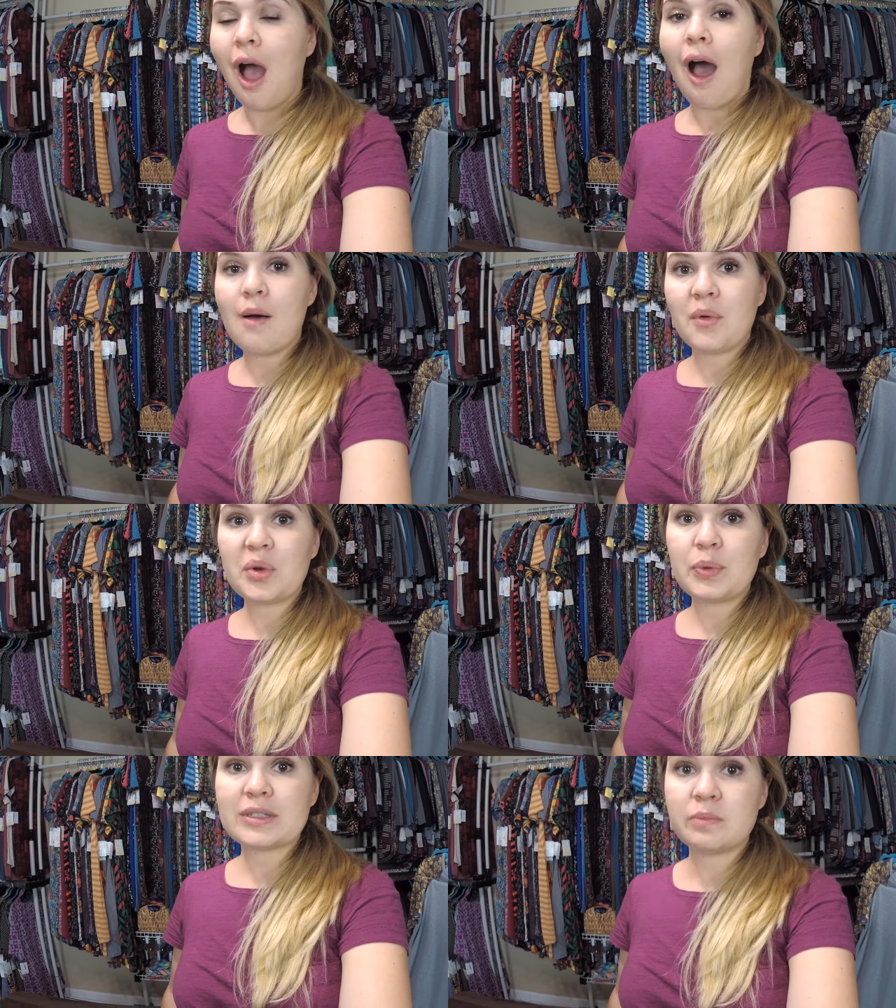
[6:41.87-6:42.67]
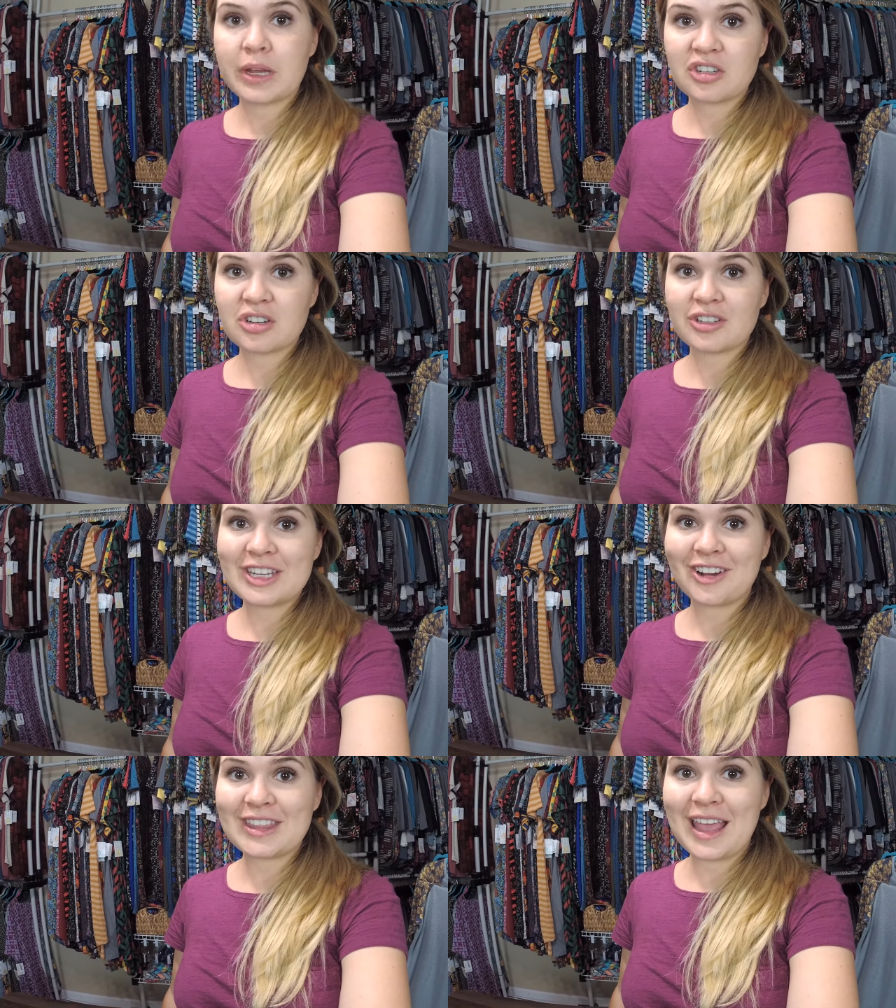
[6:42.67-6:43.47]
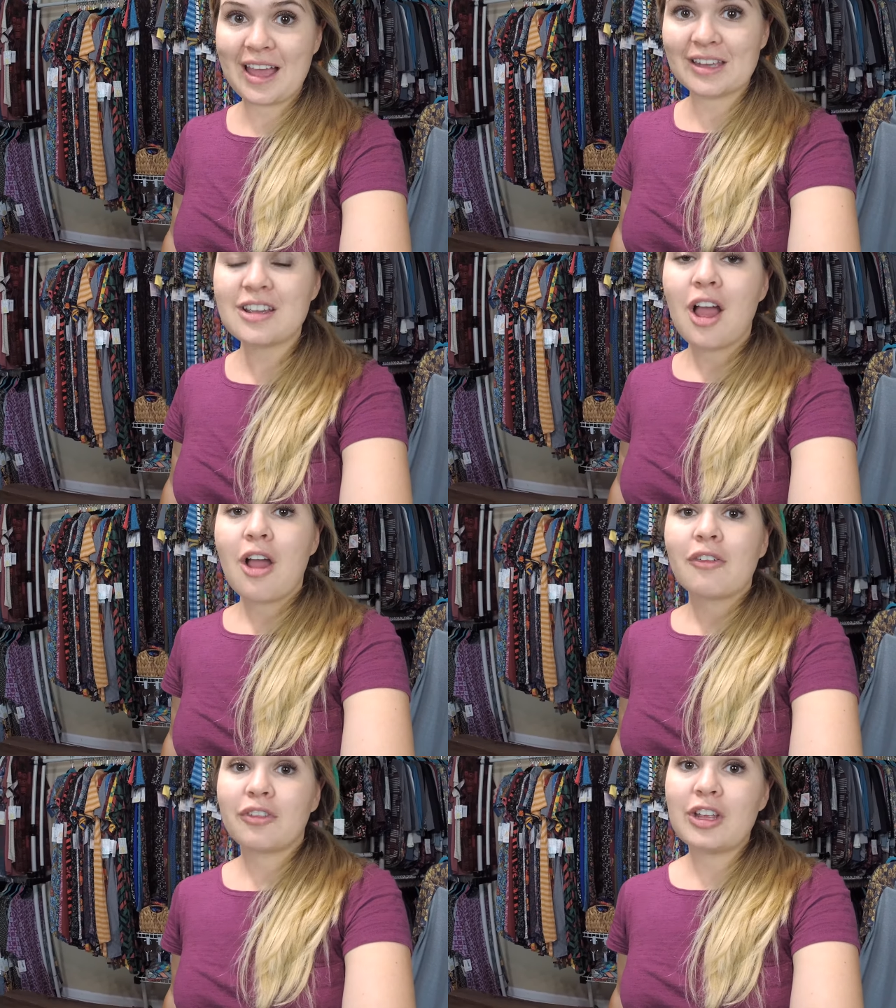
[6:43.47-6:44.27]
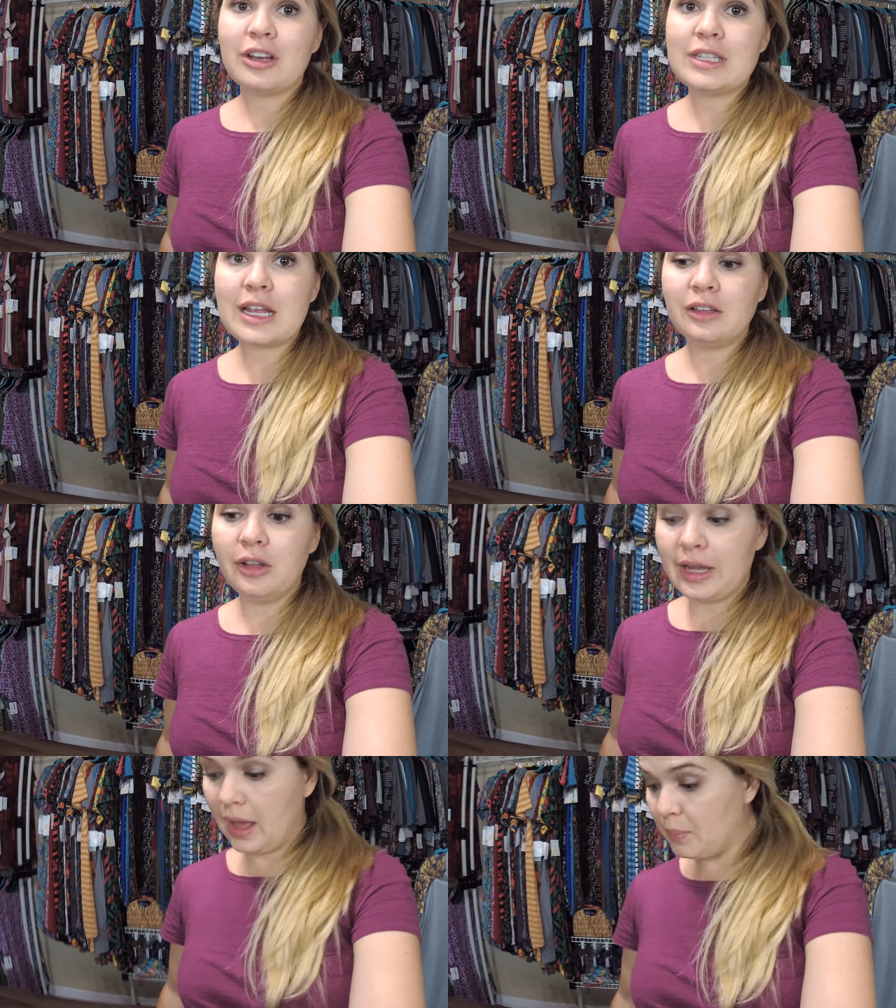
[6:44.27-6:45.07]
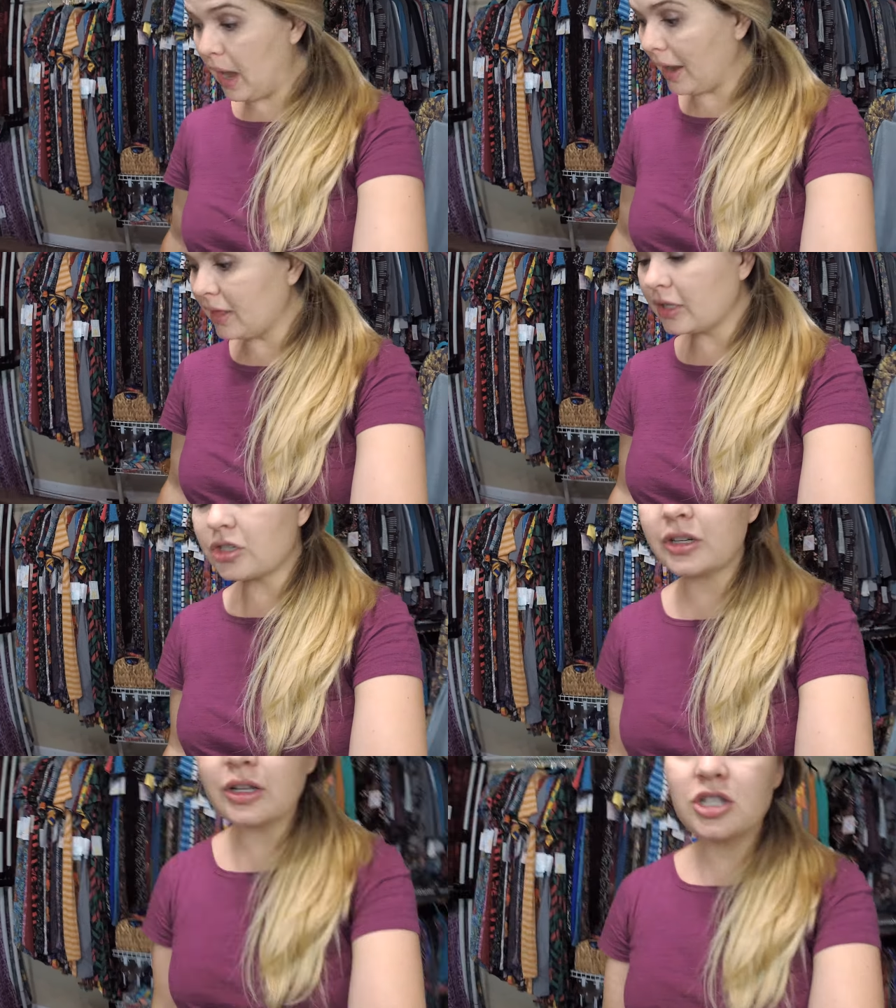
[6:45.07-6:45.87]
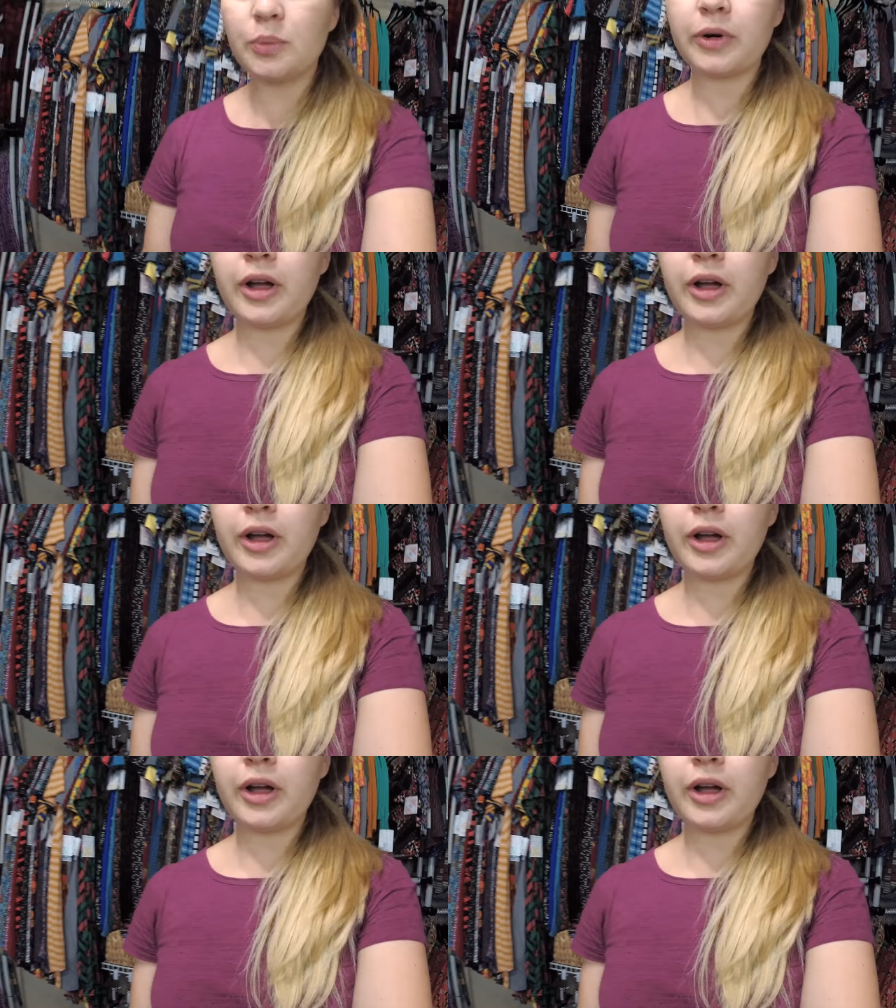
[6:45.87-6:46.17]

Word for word: Um, I'm going to put some pictures here at the end for you to take a look at. But I think it turned out super